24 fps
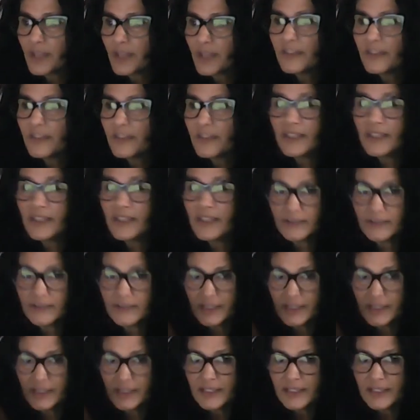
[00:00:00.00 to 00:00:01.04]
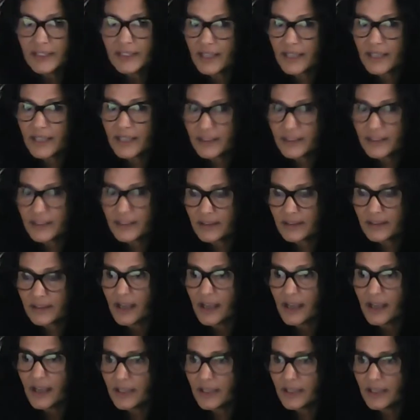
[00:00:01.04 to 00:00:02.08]
Then, this is the next
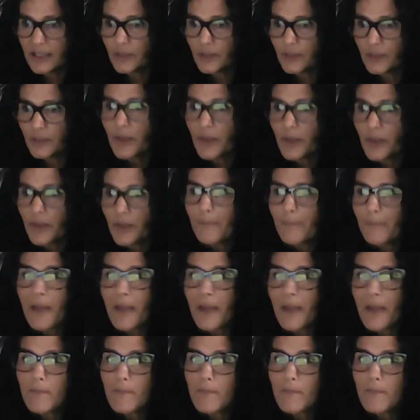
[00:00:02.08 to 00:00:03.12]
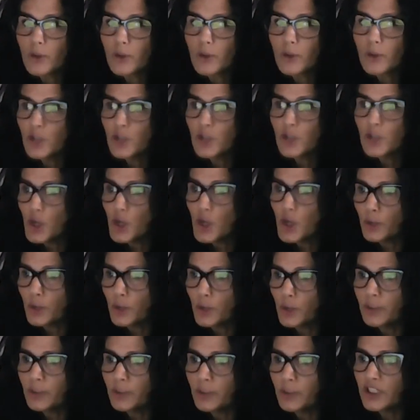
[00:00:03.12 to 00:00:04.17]
thing I do. My most
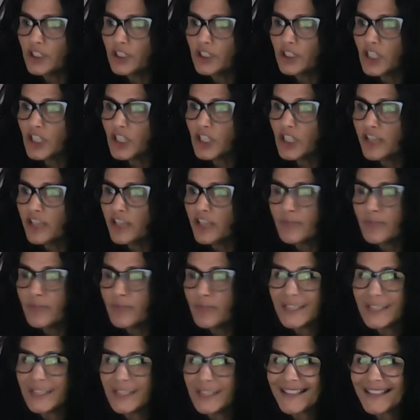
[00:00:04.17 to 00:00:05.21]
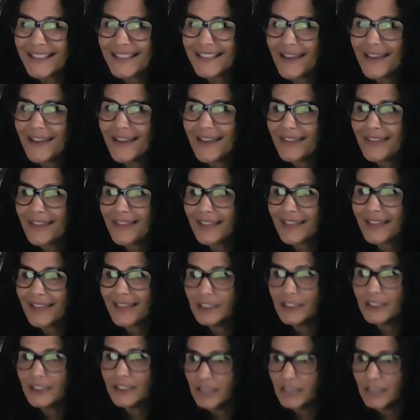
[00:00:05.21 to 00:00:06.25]
notable achievements that
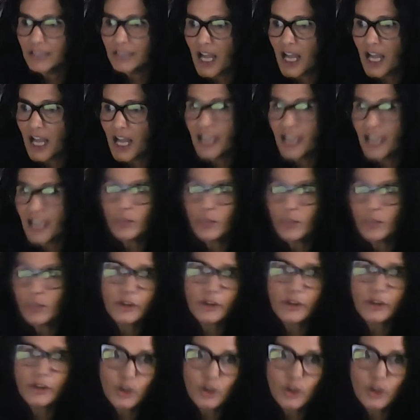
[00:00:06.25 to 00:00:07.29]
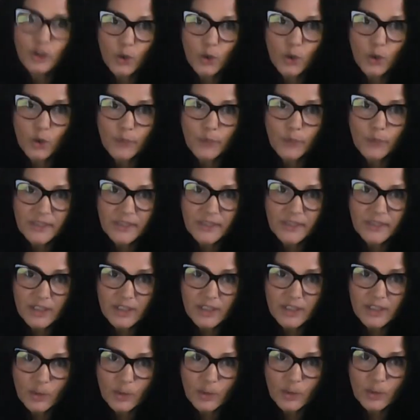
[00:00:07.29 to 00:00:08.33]
align with your
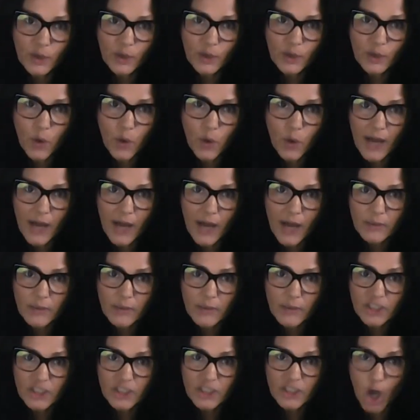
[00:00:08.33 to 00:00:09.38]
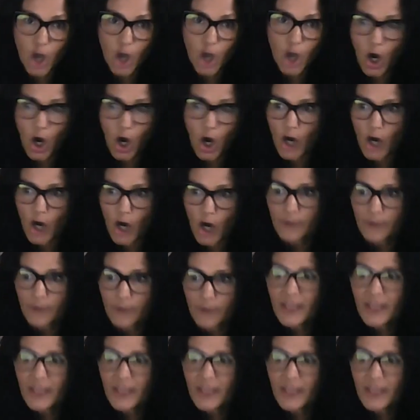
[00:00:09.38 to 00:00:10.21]
position requirements are,